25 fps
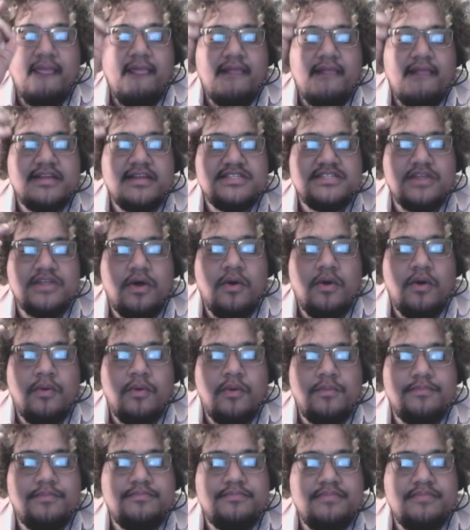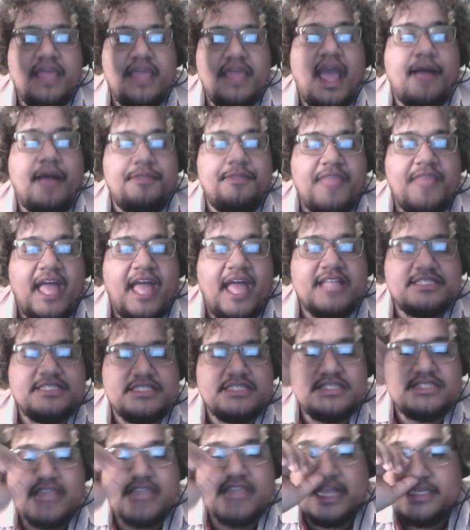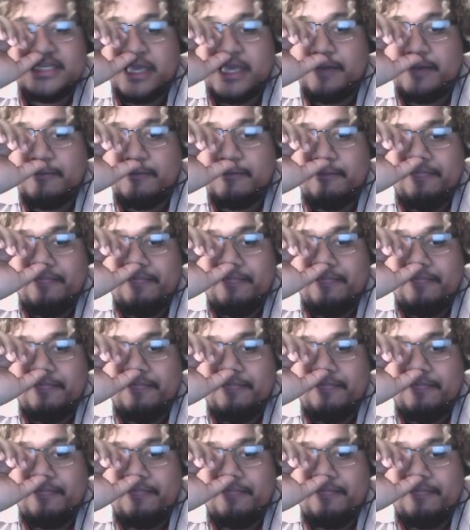So yeah, that's it.